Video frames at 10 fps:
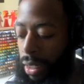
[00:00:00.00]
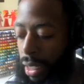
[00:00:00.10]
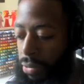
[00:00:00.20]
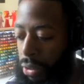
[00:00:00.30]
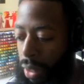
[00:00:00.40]
just
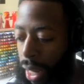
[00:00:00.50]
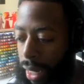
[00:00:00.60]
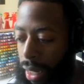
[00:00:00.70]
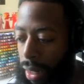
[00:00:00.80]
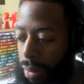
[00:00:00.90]
gives you
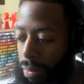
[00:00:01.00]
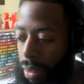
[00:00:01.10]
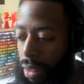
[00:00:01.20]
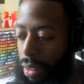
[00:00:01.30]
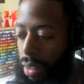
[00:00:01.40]
like a
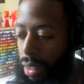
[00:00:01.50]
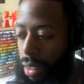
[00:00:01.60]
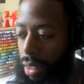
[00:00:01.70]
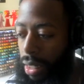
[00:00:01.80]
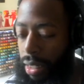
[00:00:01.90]

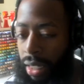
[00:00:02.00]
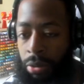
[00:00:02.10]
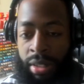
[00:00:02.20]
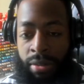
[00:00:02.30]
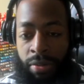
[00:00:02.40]

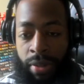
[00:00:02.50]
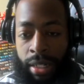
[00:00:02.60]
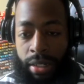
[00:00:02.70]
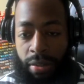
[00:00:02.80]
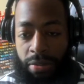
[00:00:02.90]
sequence of
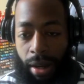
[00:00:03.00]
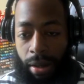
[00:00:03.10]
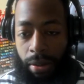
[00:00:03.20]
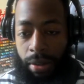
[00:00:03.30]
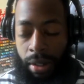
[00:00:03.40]
events to follow.